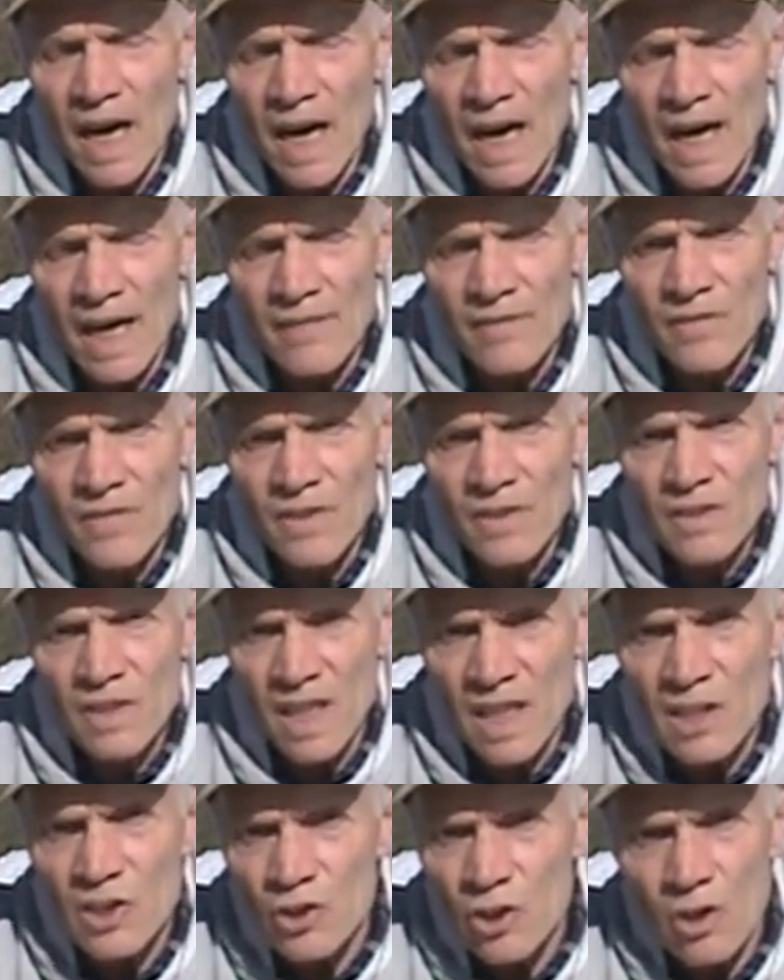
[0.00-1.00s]
And
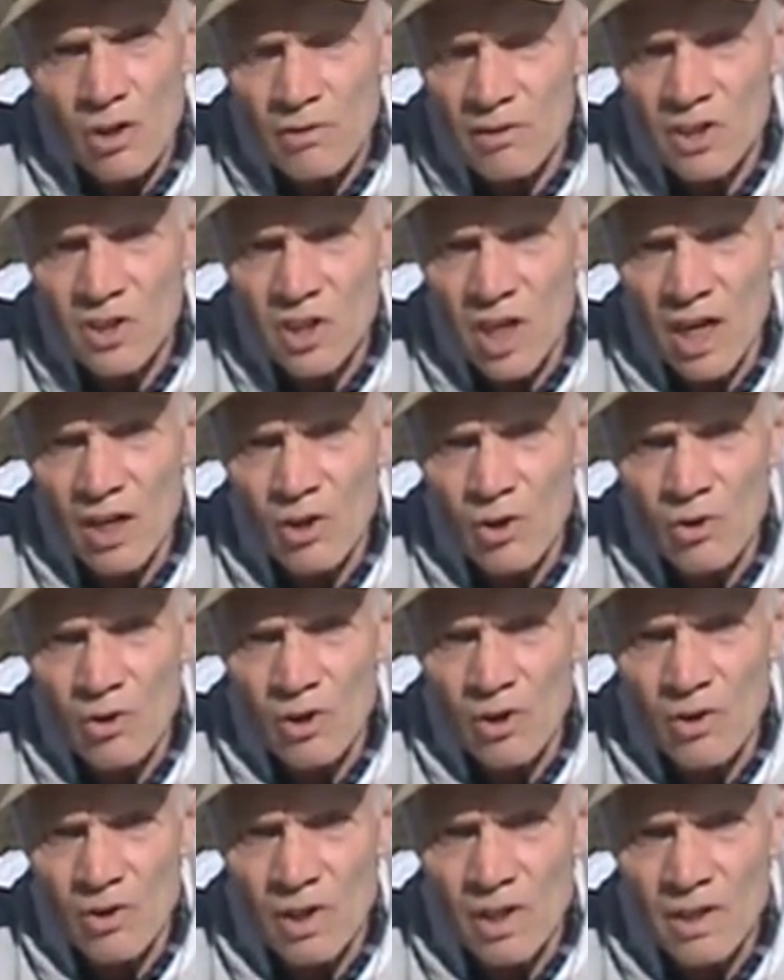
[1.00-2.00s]
things always can go
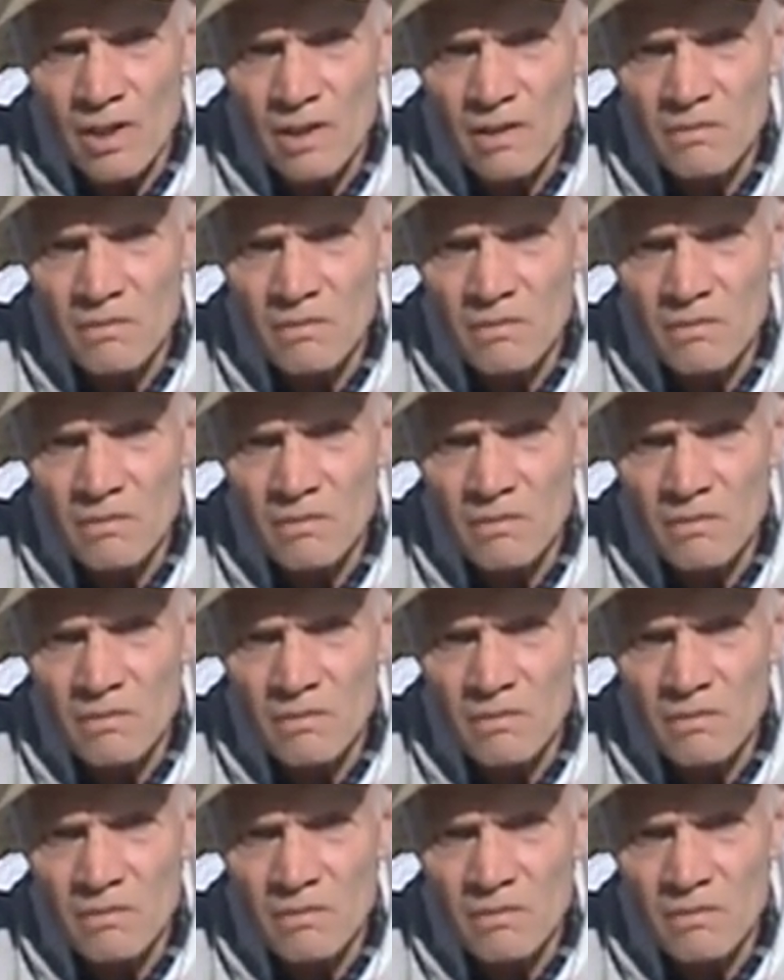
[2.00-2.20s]
wrong.